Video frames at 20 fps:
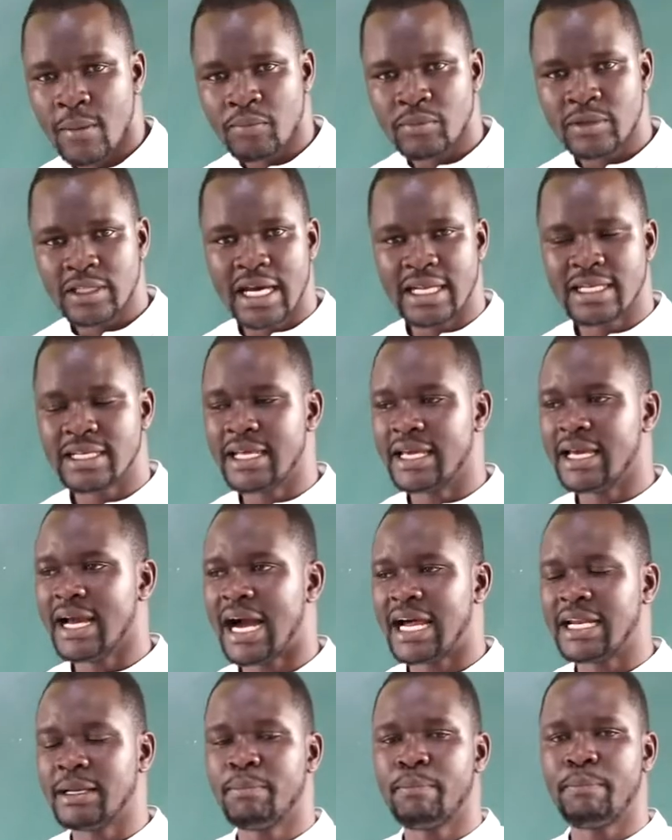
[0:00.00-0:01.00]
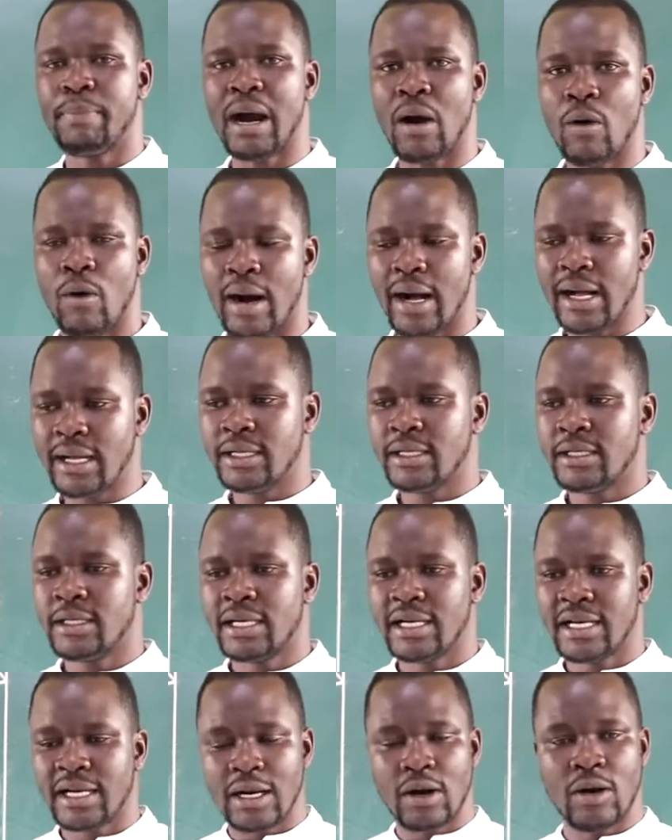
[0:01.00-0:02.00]
that they had power
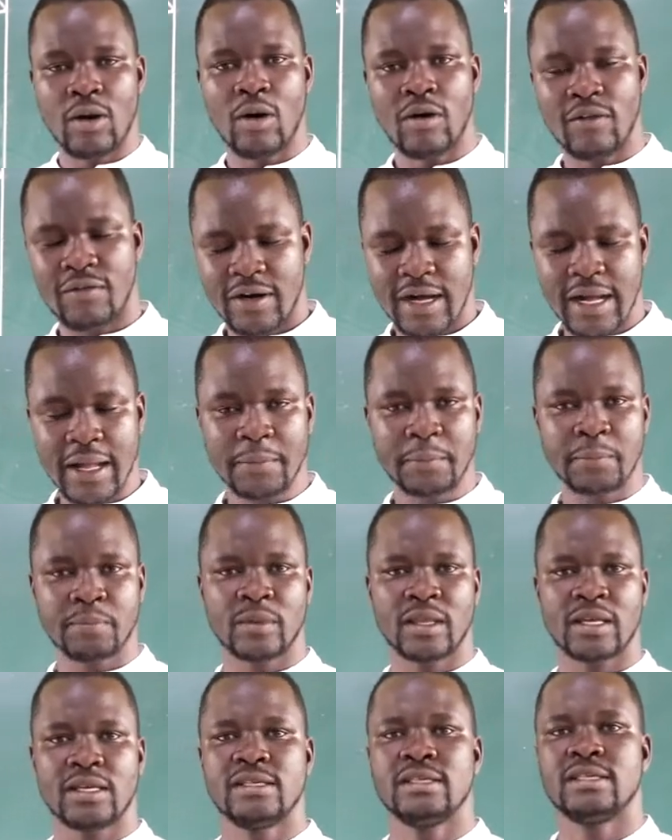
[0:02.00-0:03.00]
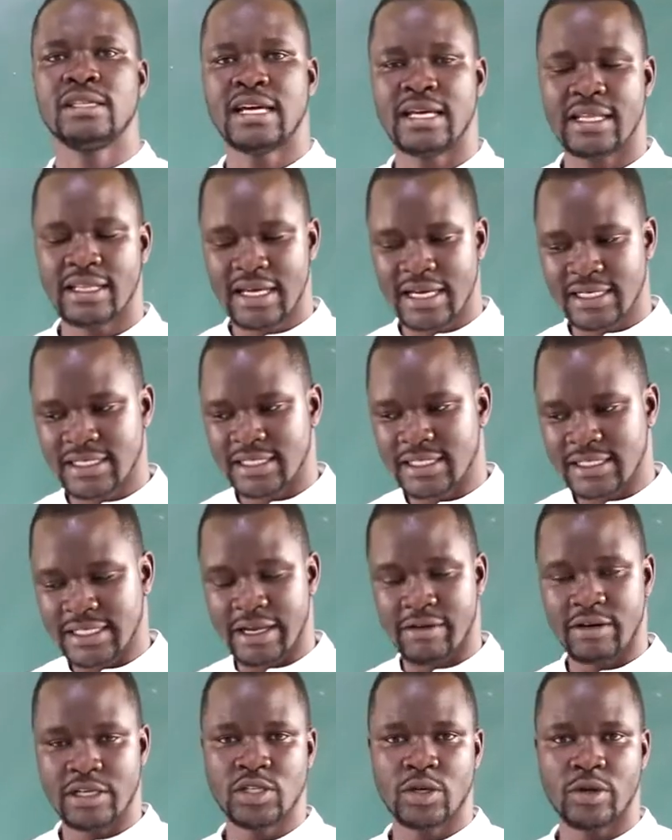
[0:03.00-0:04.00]
over that
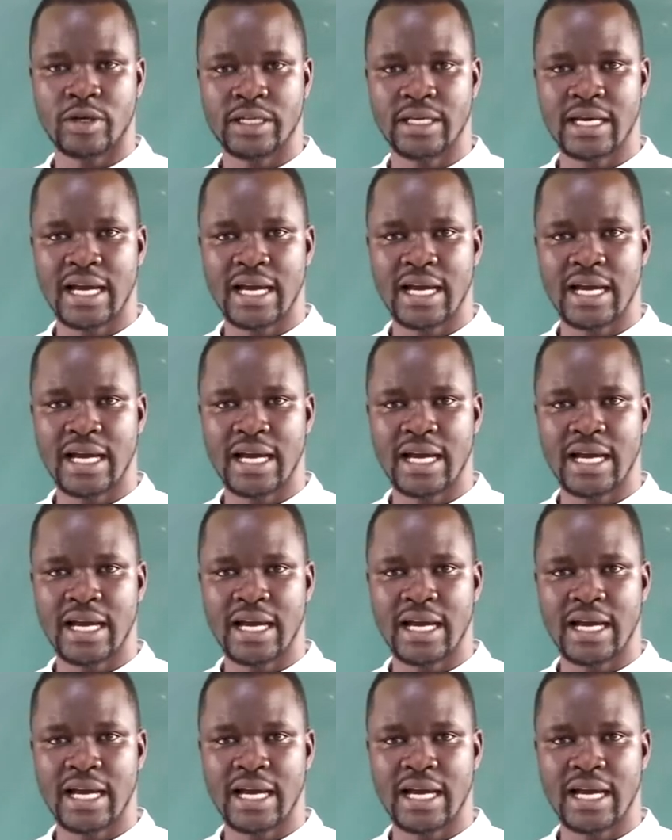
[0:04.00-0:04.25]
territory,